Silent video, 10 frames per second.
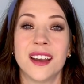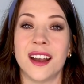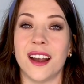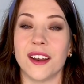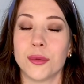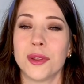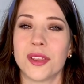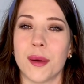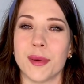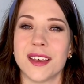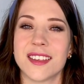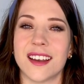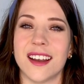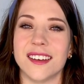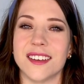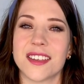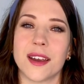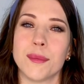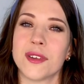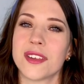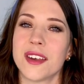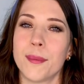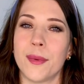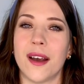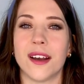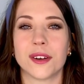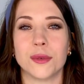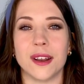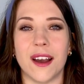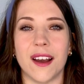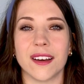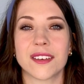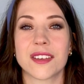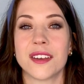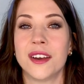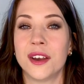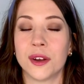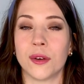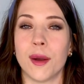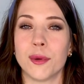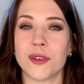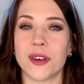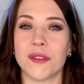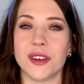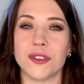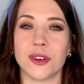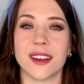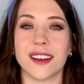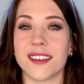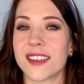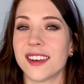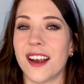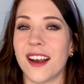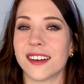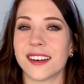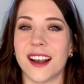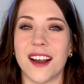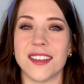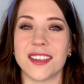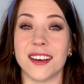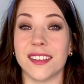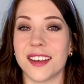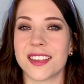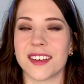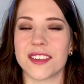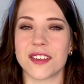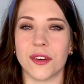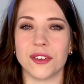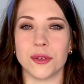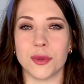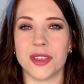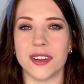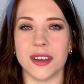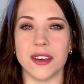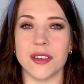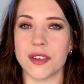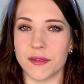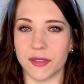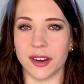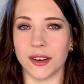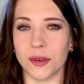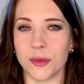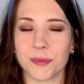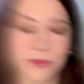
And with that being said, it's time to sit back, relax, grab yourself a drink and a snack, and let's get started with today's video.